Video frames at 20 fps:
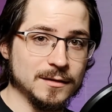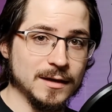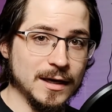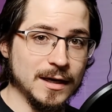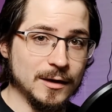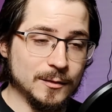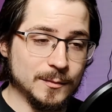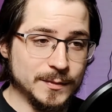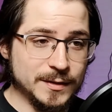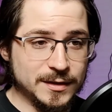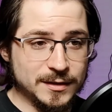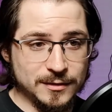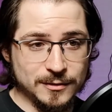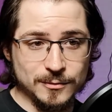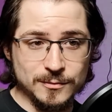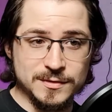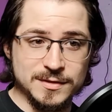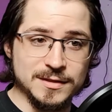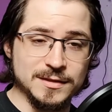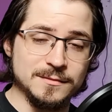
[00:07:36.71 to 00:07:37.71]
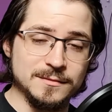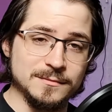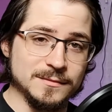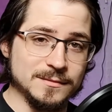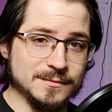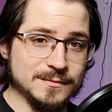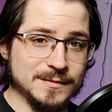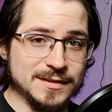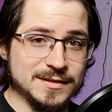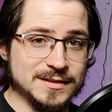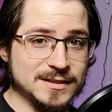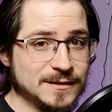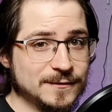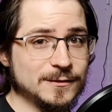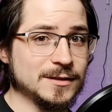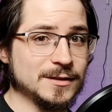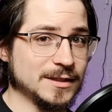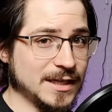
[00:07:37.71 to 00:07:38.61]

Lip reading: I'll be using a different